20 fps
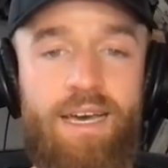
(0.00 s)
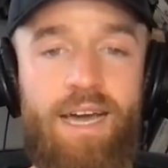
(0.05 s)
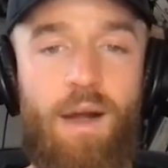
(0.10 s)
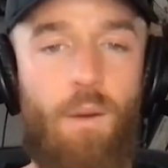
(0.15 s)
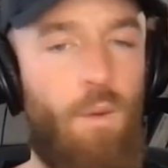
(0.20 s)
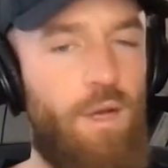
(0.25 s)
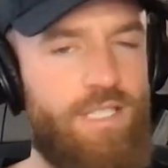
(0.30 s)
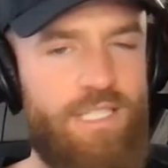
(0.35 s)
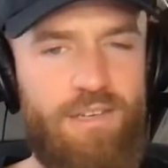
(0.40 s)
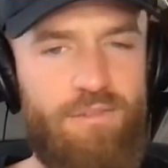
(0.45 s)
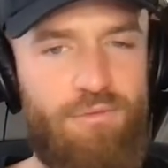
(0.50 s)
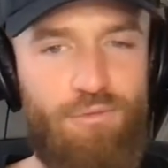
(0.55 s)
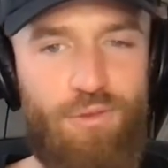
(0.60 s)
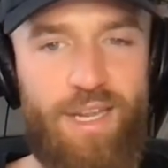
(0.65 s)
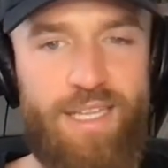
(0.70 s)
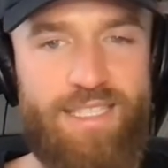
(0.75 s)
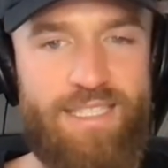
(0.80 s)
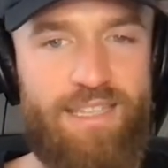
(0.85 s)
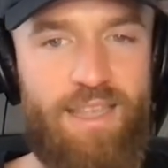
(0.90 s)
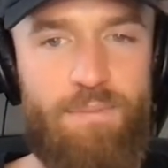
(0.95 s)
I wasn't
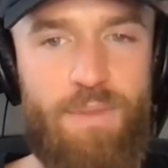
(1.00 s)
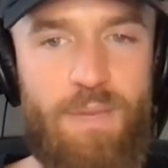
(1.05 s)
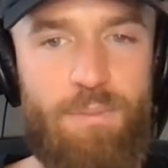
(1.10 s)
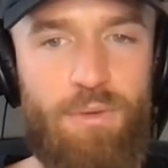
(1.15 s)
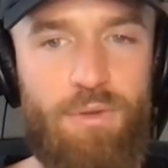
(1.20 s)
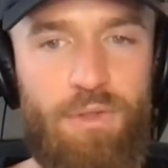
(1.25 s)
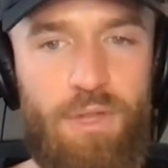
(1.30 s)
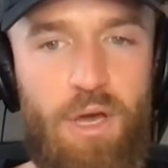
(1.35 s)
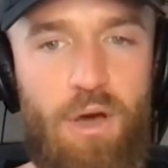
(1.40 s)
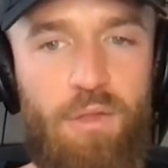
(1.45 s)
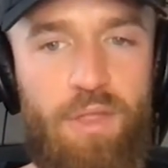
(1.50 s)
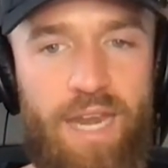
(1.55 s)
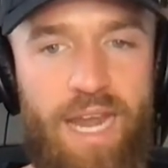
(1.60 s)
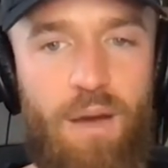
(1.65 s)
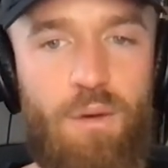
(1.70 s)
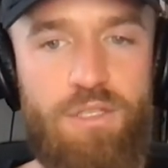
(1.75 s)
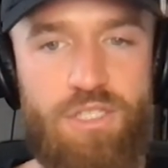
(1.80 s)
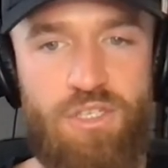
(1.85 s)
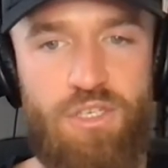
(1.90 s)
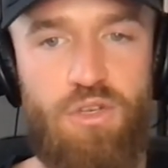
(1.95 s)
afraid to let people know that
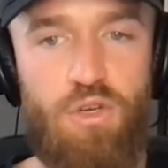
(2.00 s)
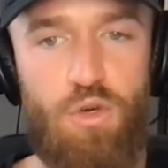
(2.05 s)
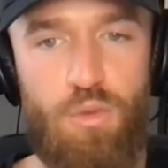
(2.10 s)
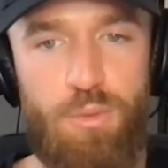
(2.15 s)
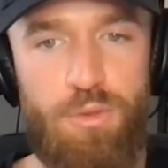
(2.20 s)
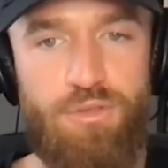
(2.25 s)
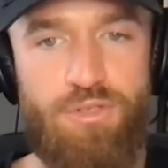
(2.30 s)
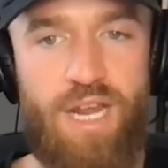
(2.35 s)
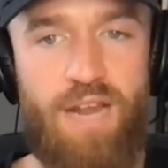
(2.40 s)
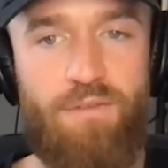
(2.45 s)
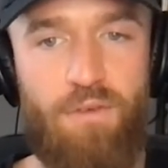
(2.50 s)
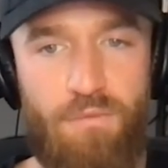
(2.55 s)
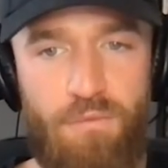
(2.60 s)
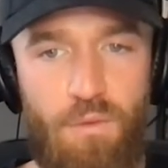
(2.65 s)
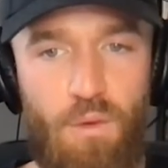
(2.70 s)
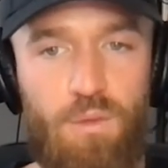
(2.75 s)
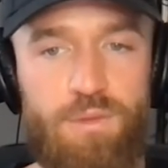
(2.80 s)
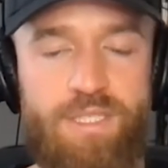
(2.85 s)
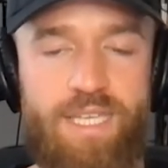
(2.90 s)
I was an Uber driver full